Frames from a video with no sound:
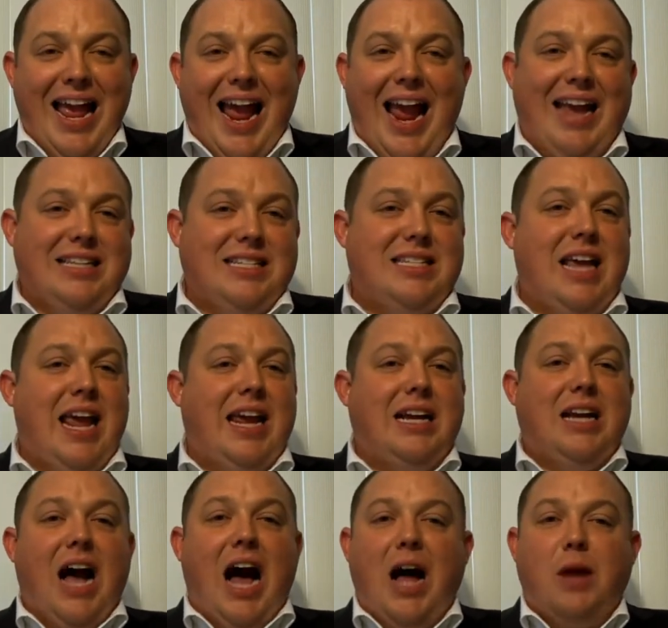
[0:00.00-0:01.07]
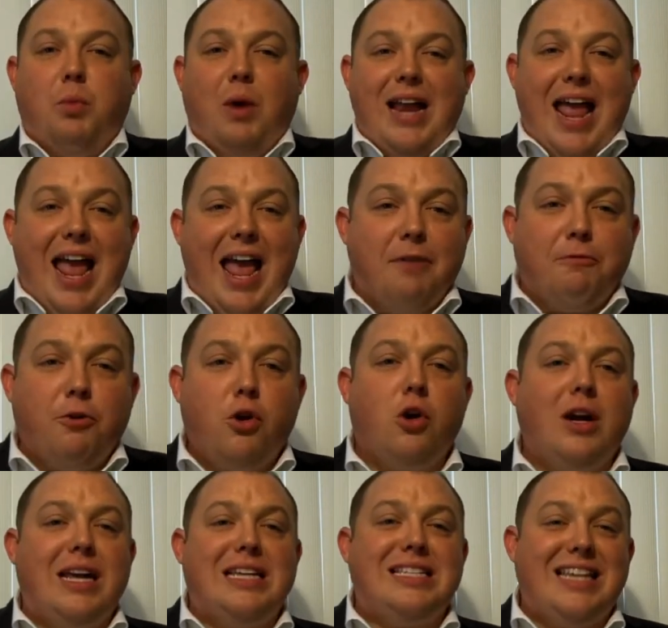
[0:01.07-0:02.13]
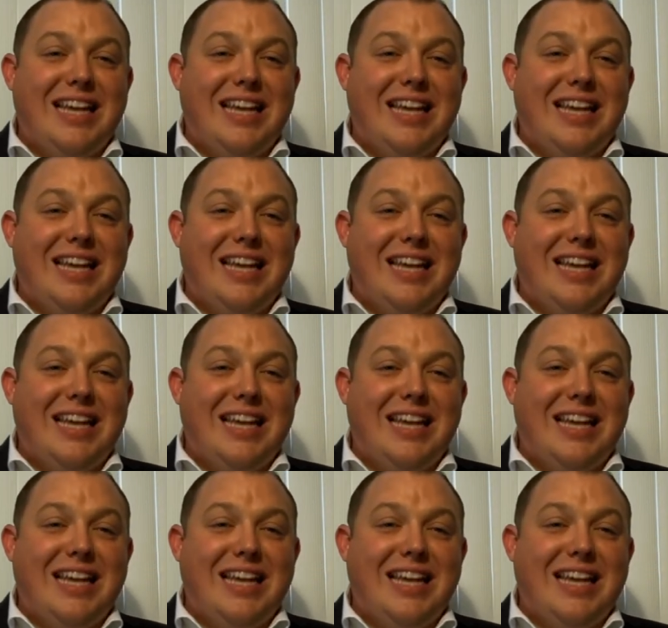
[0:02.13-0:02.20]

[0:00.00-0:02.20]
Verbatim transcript: and saying, God, whatever is